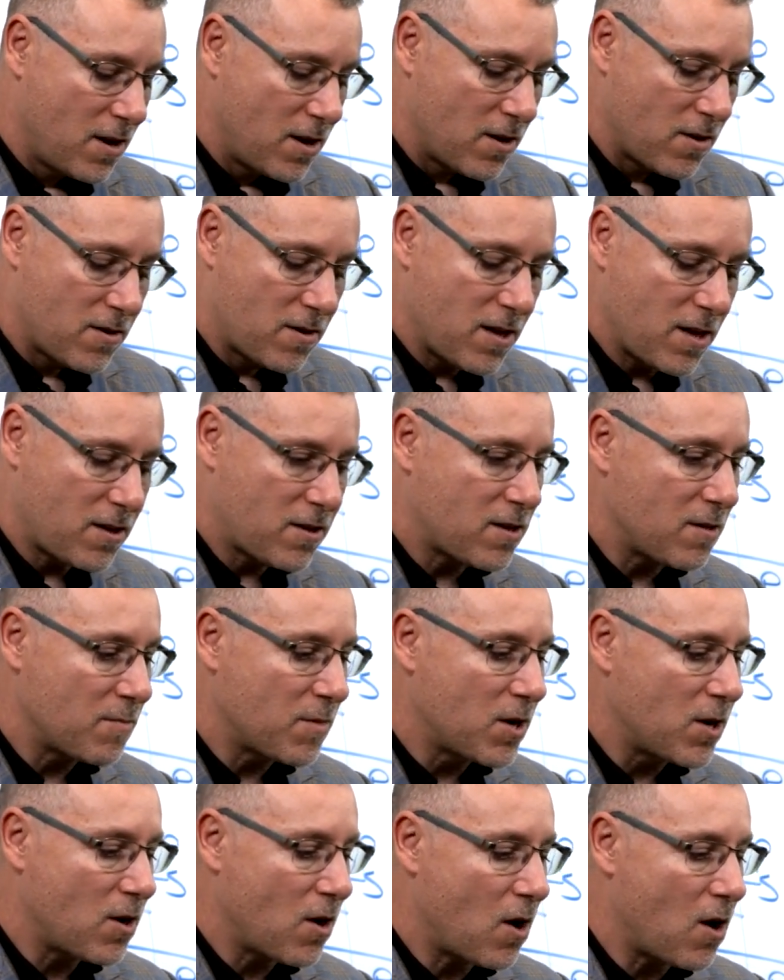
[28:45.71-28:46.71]
System
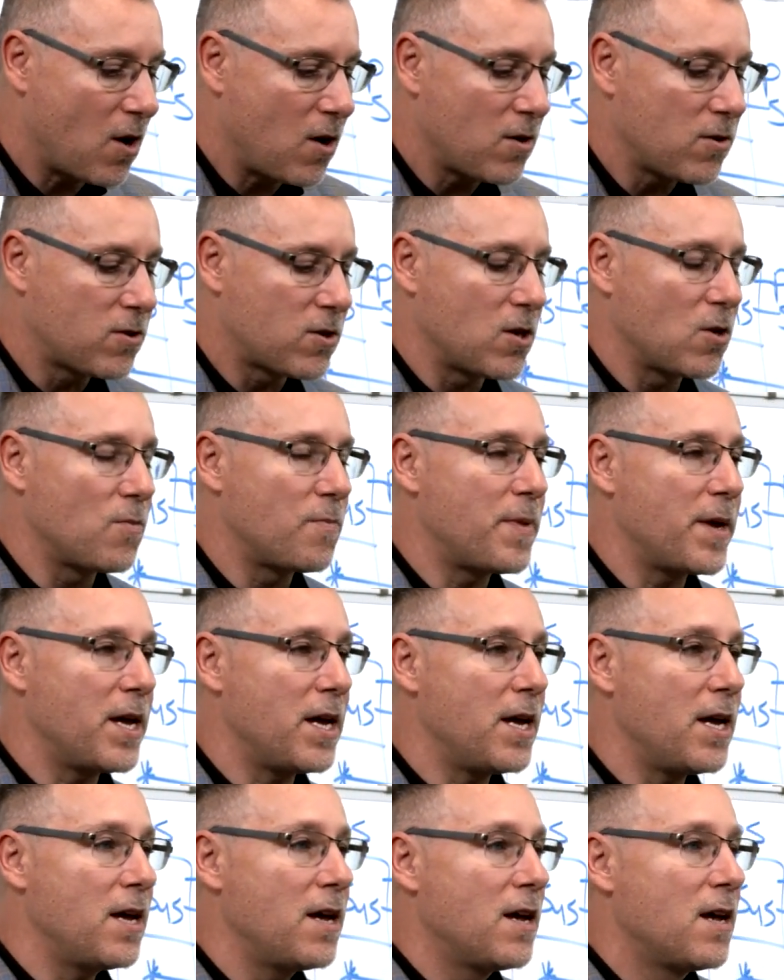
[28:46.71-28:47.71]
could also
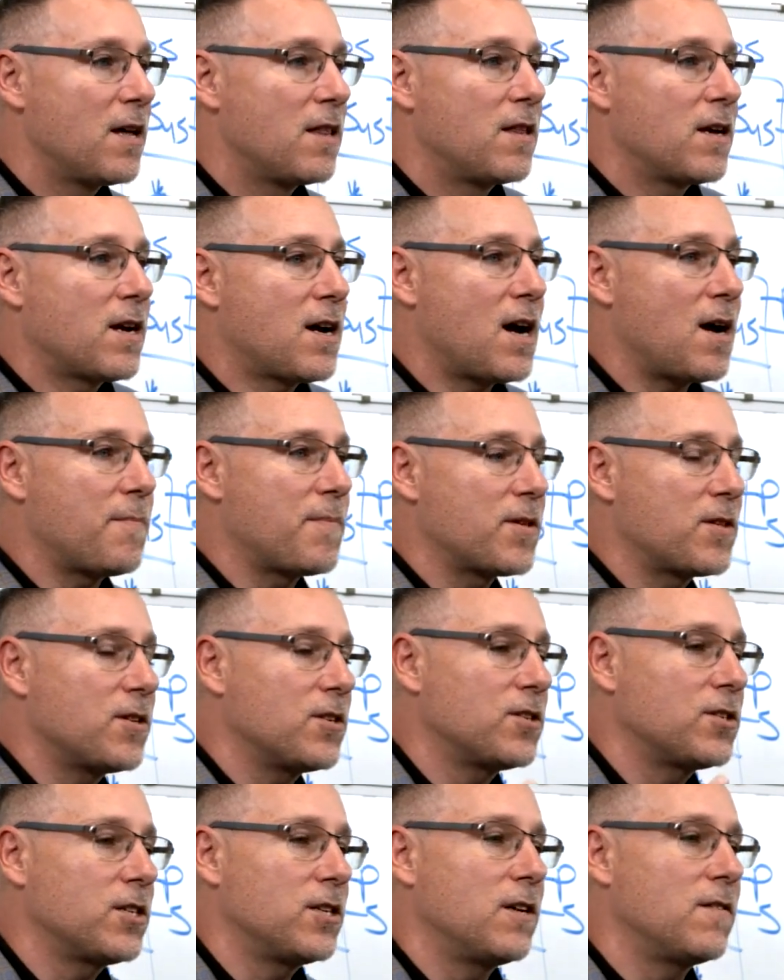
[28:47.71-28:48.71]
be the
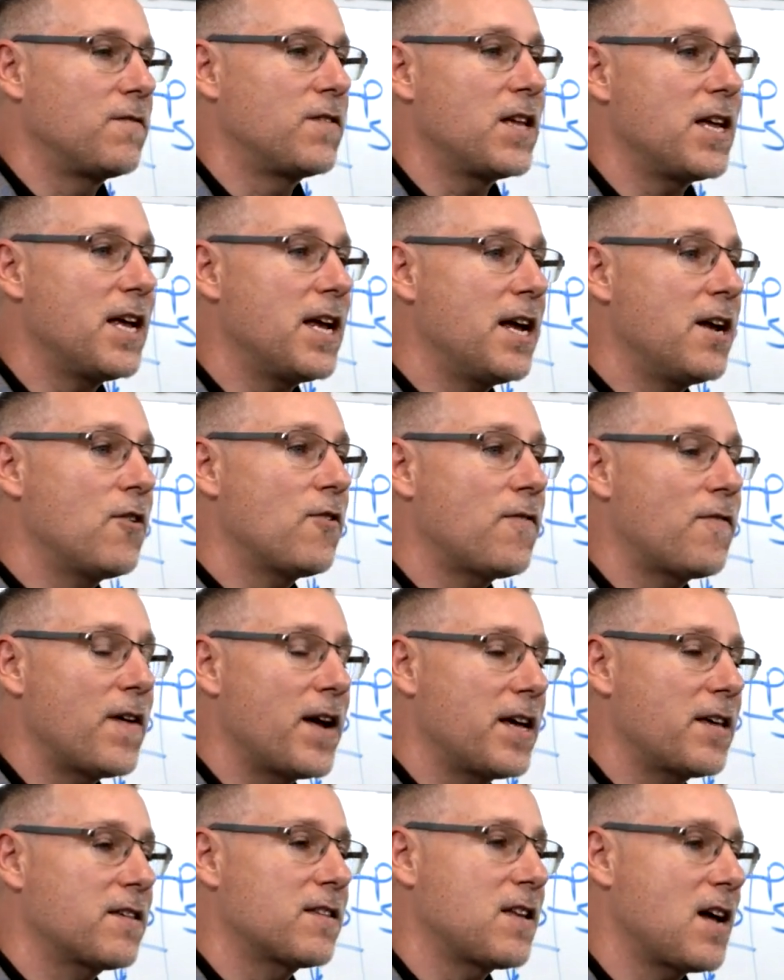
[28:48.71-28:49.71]
composition of the
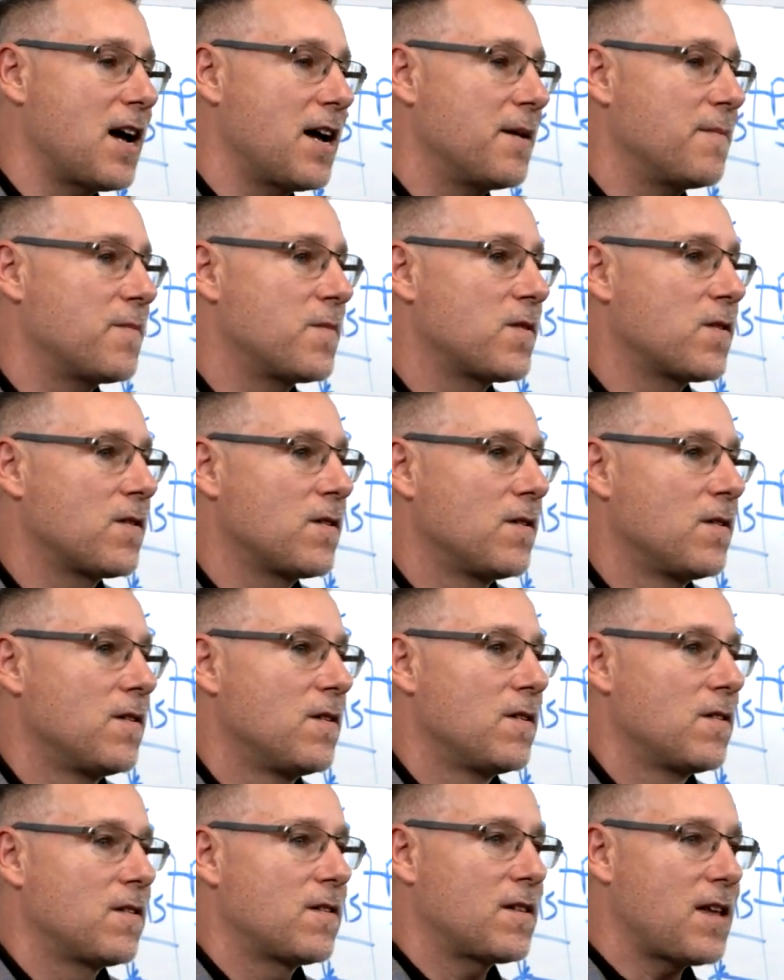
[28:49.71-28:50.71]
interface types.
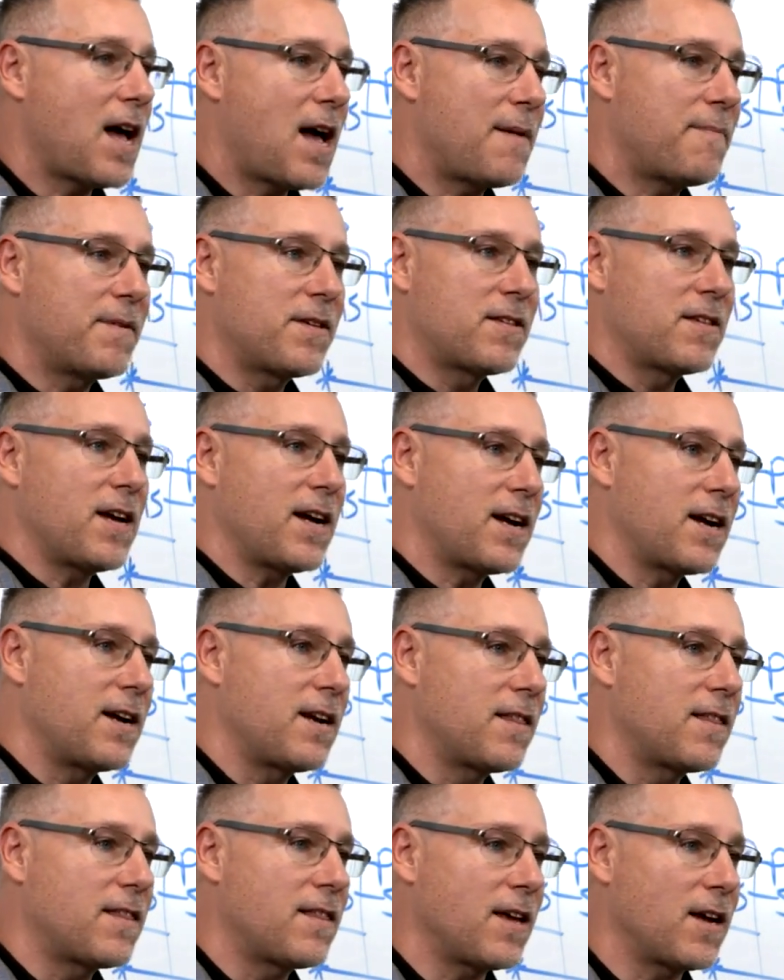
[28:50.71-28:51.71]
Stop a second
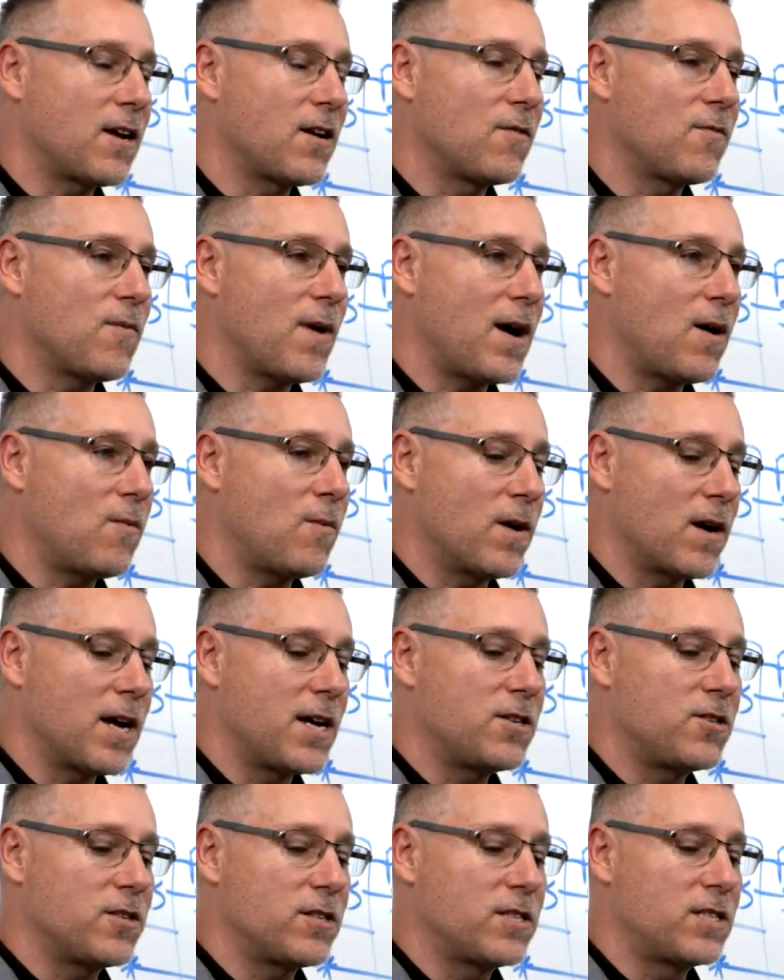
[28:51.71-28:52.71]
and think about what I
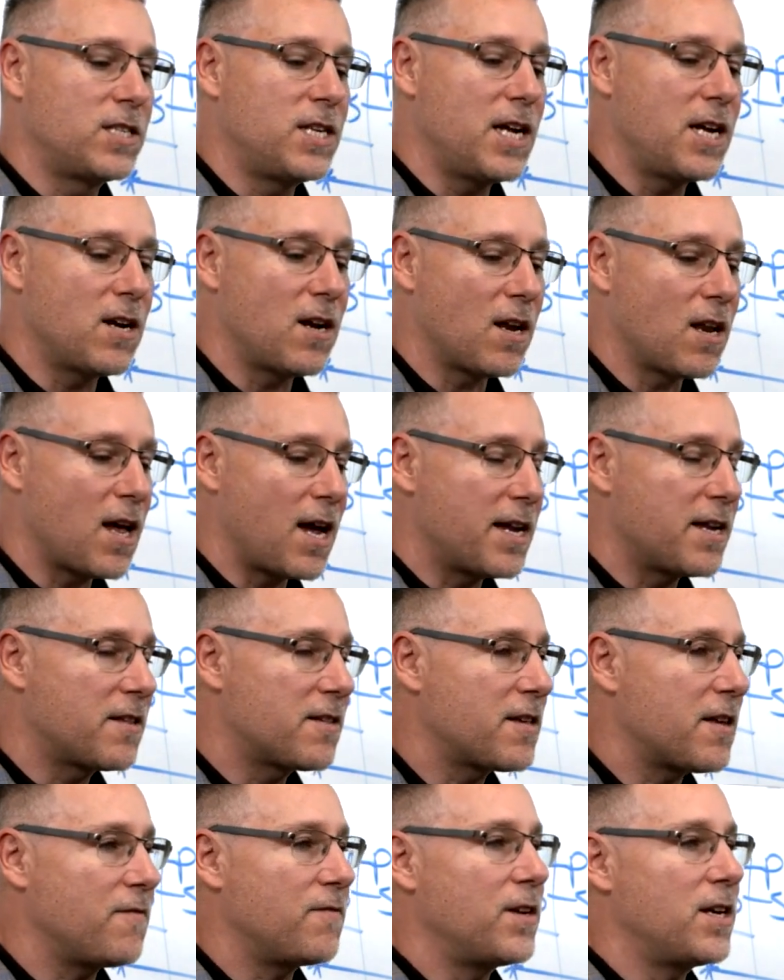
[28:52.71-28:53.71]
just did on lines
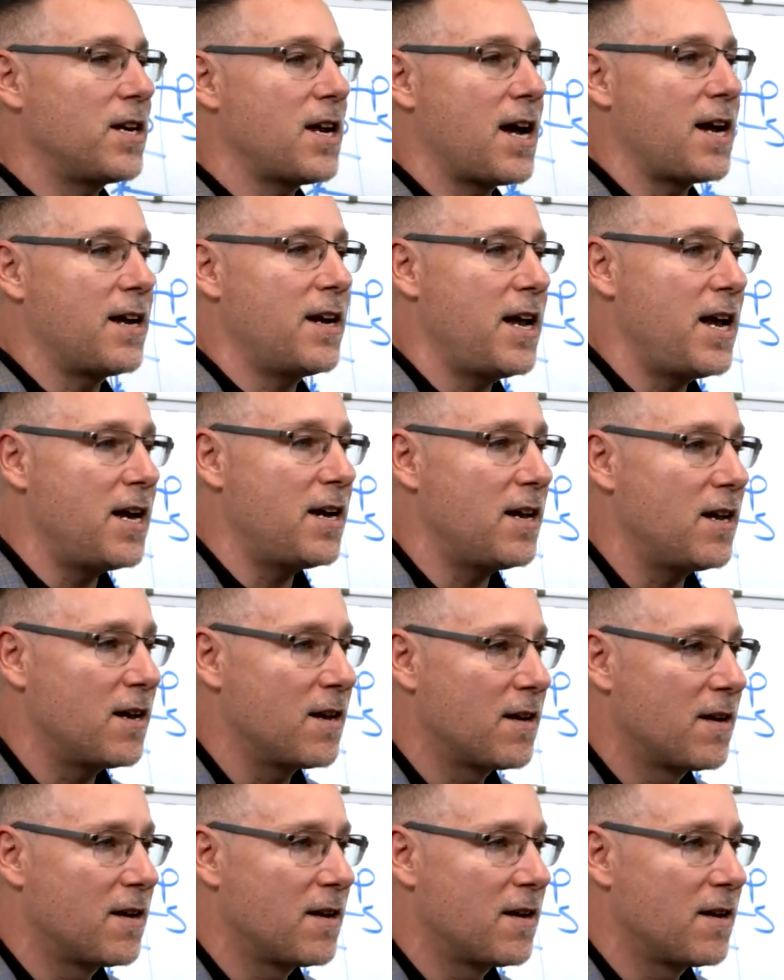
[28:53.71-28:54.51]
79 and 80.